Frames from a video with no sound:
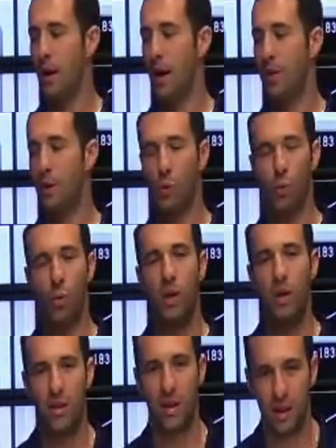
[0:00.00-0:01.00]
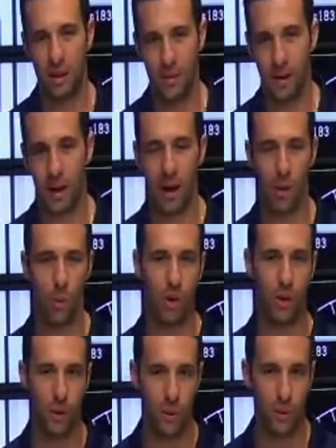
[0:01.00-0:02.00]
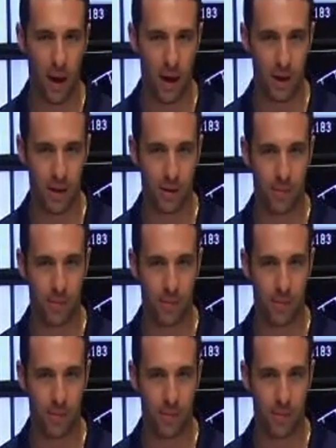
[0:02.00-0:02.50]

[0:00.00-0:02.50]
And the reason that I would do that